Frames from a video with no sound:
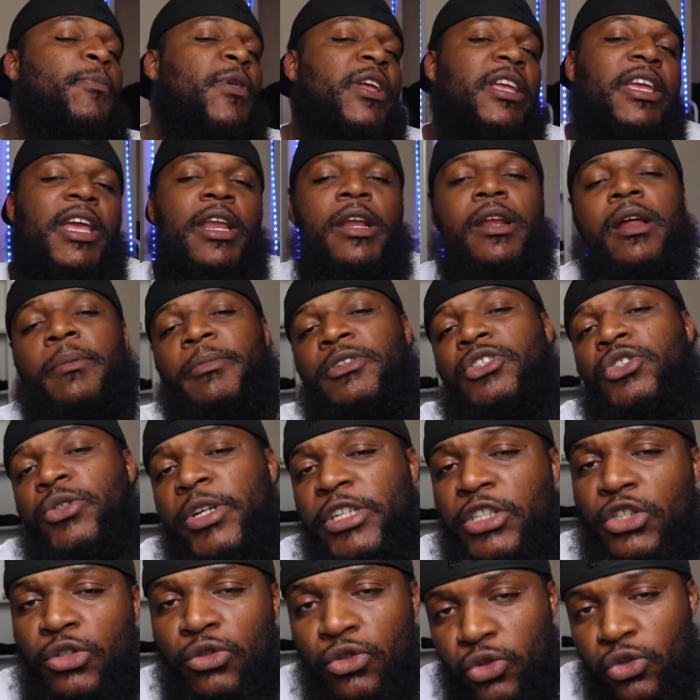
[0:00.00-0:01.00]
Again, the number is
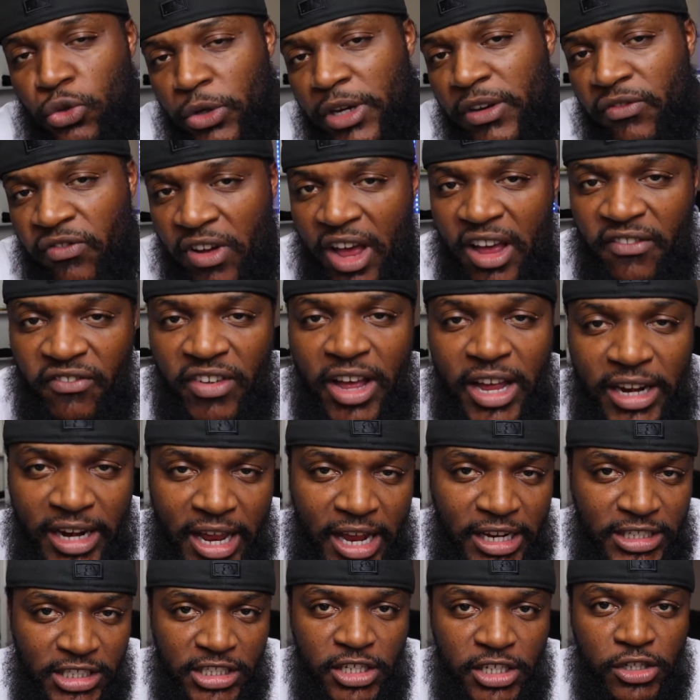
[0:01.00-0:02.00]

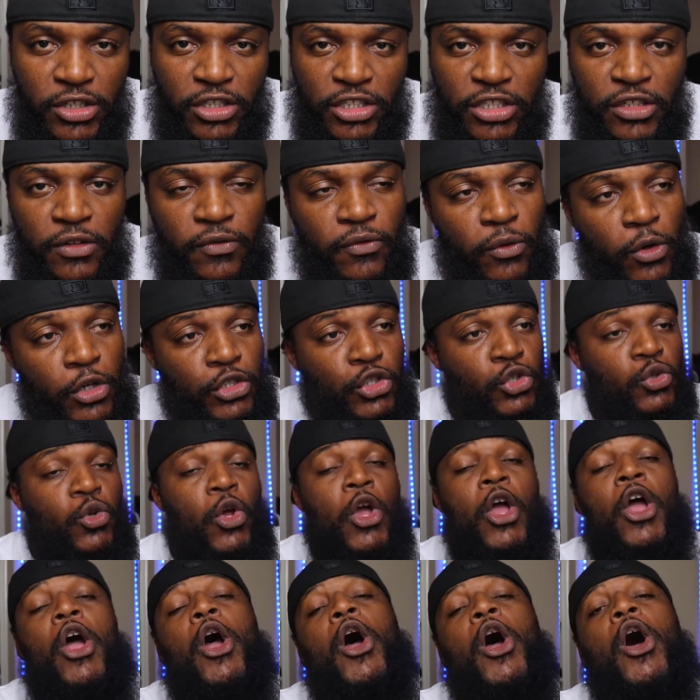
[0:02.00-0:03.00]

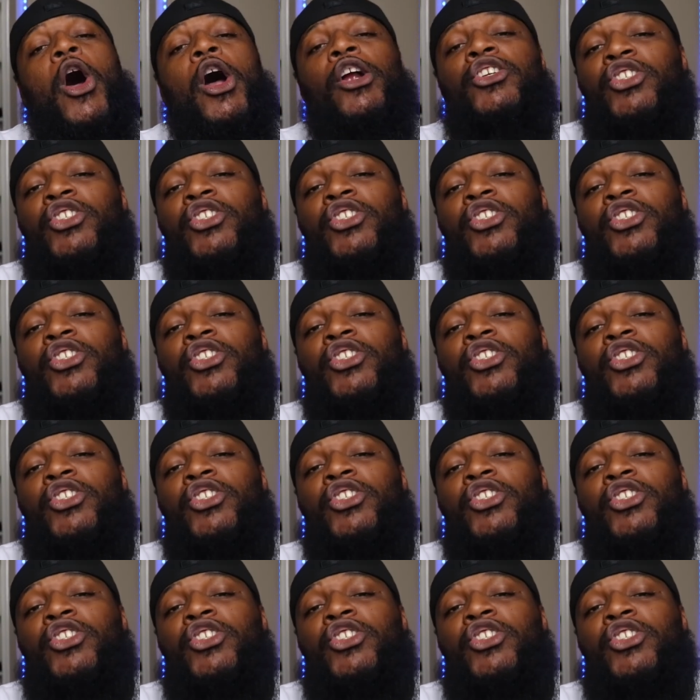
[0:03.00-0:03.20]
323-559-0042.